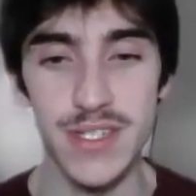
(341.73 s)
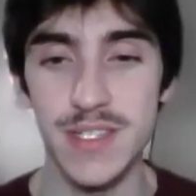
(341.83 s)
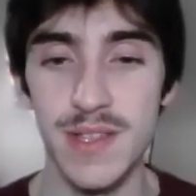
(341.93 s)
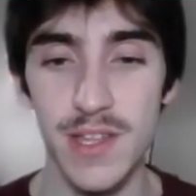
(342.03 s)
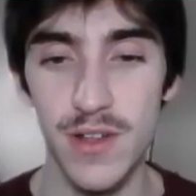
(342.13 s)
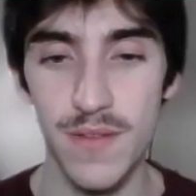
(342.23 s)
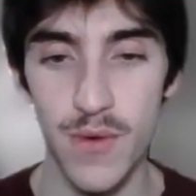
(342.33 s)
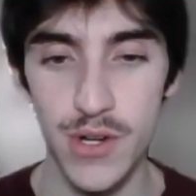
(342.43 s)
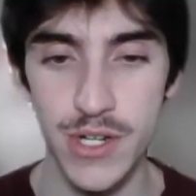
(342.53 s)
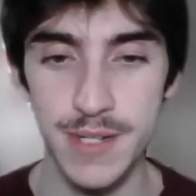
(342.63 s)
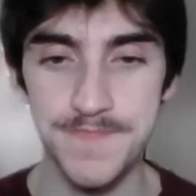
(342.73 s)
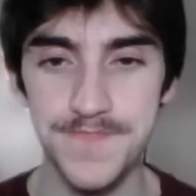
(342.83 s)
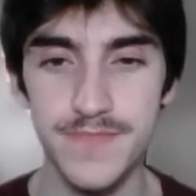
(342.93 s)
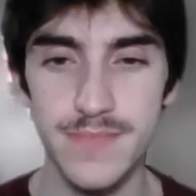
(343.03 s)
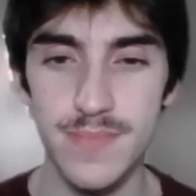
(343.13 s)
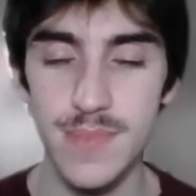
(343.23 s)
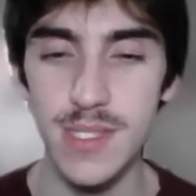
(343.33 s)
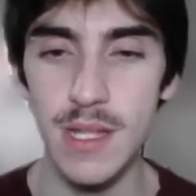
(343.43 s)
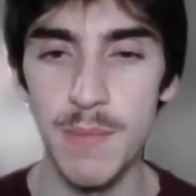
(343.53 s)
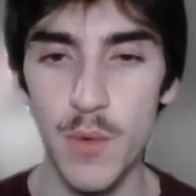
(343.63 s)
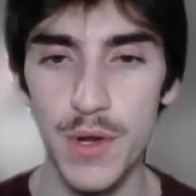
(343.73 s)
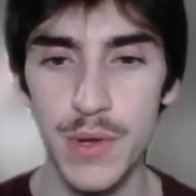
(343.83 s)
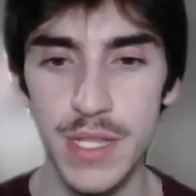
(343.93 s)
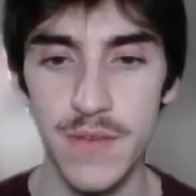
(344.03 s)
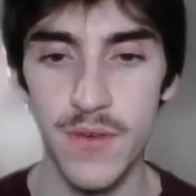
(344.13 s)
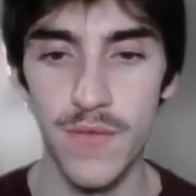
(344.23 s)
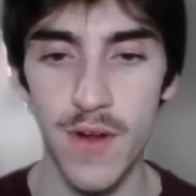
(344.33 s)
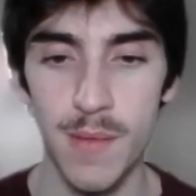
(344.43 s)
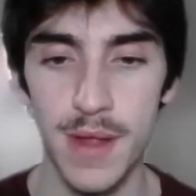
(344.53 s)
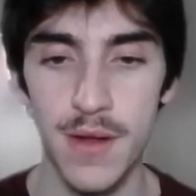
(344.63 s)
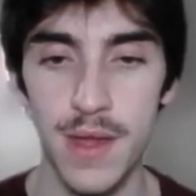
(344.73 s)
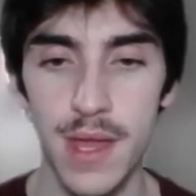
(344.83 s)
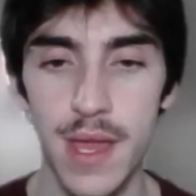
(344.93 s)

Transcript: It's a little unfortunate, but we do get the full farm down.